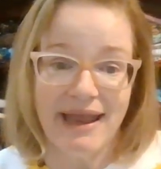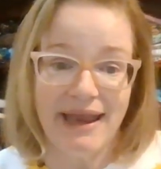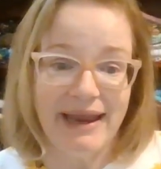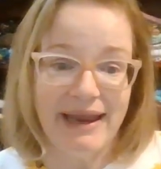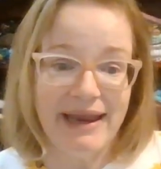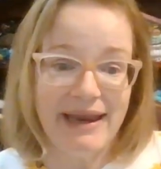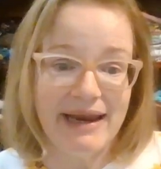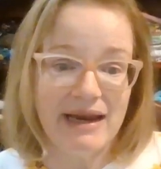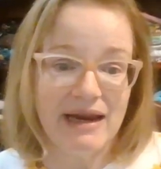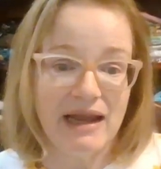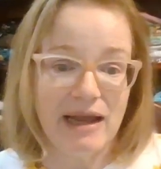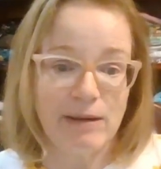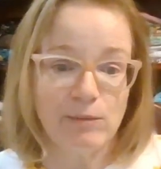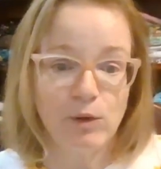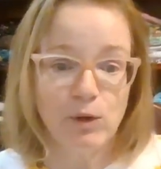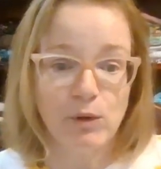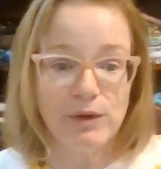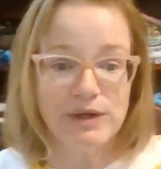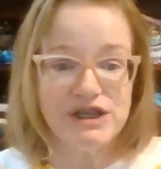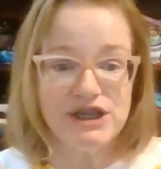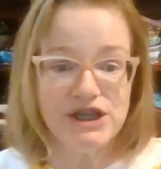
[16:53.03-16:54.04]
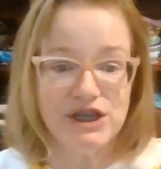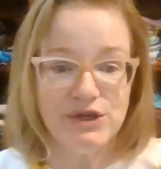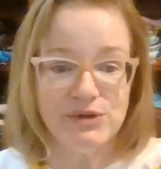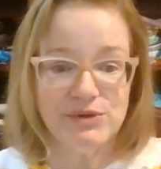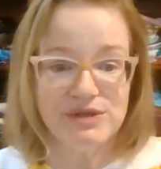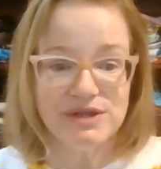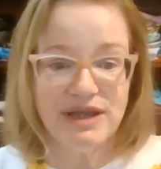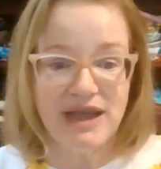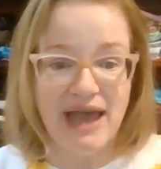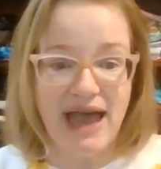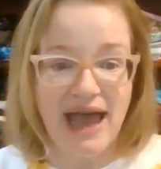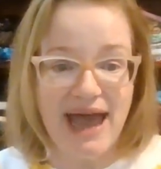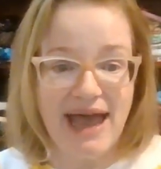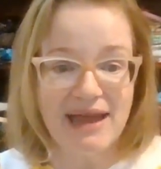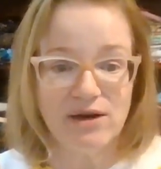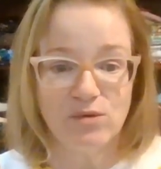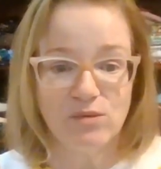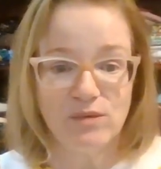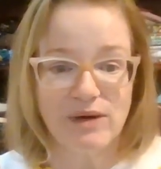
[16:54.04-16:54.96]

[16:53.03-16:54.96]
And I'm going to use that